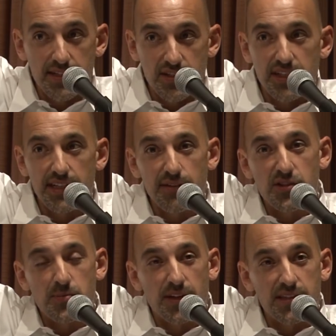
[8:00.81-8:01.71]
PG&E
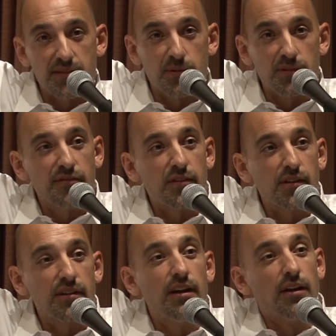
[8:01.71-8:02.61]
responsible
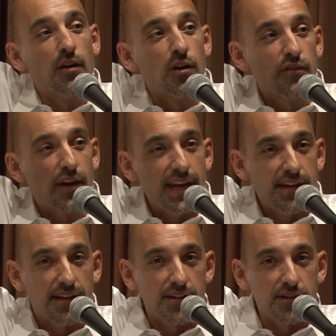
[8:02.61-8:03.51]
for over
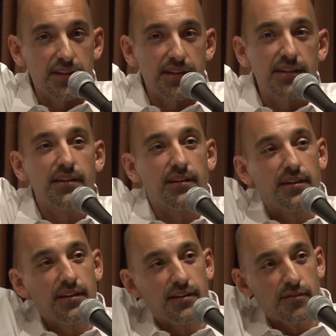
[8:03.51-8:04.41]
800
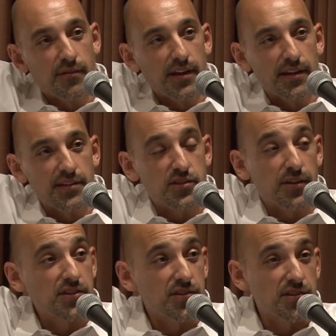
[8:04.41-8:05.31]

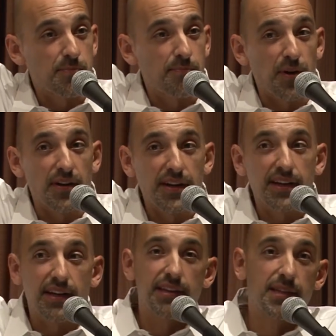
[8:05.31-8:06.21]
structures
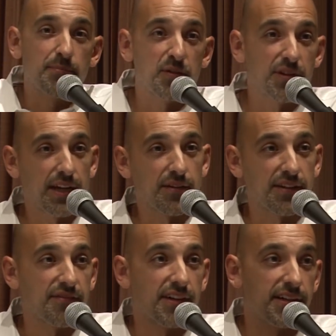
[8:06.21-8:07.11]
burning in the Butte County
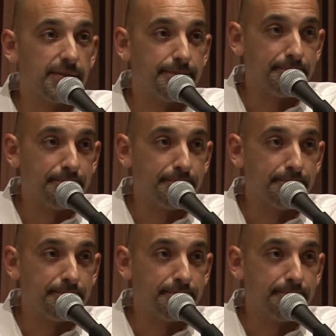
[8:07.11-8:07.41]
fire.